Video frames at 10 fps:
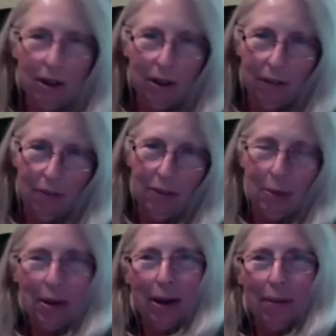flip
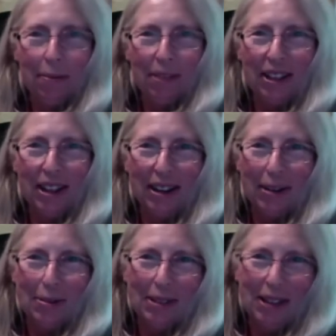it up, the light
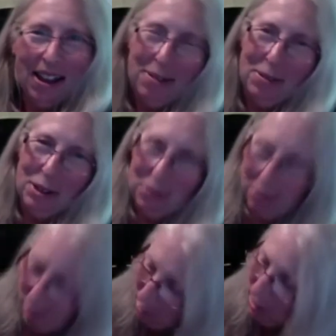comes on. When you
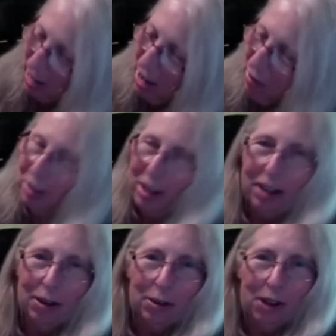flip it down, the light
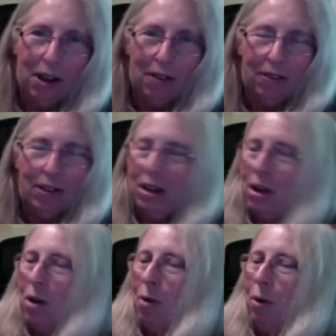goes off.
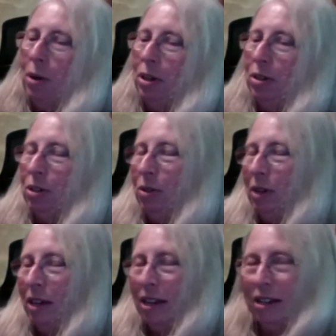Well, what you're
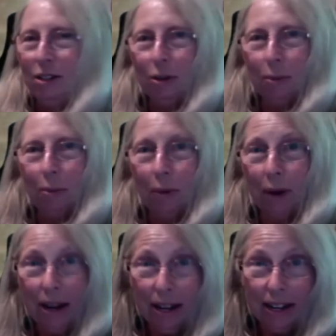doing is you're
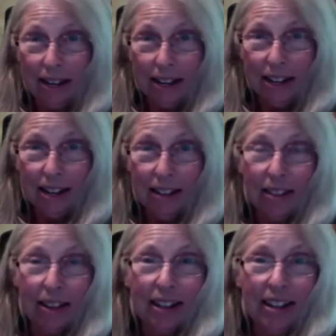breaking
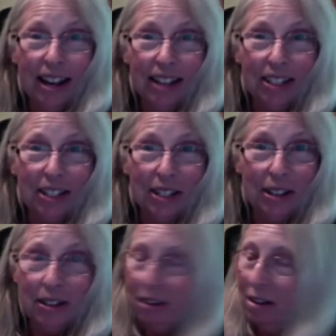the connection
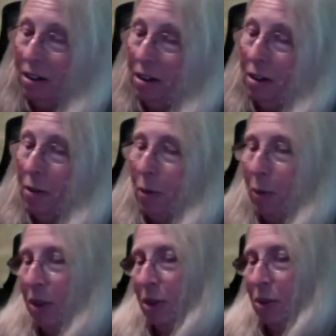
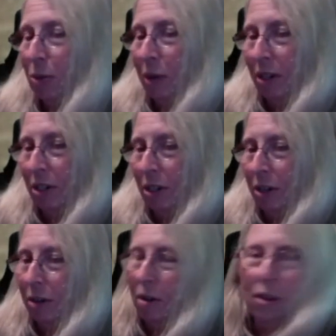with a switch.
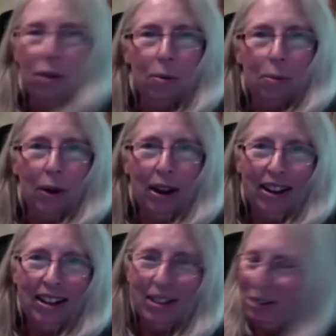You're
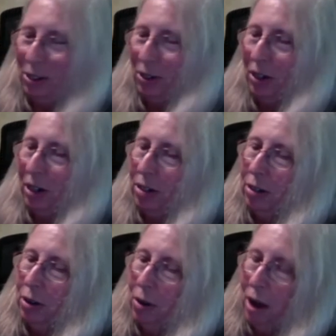breaking the circuit.
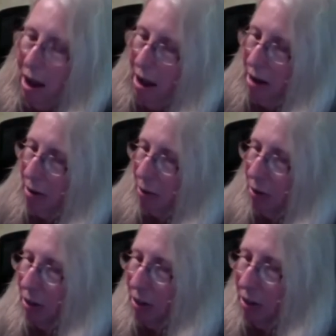So I am
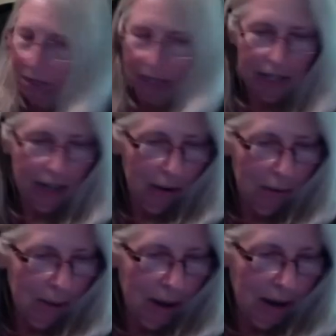going to get out
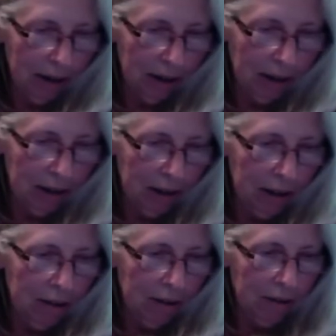my
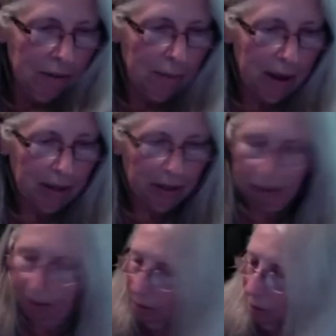my
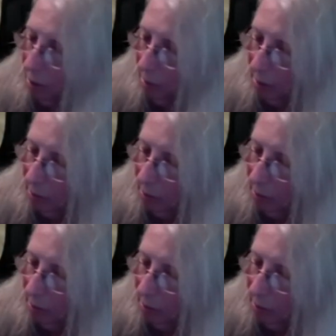little whoops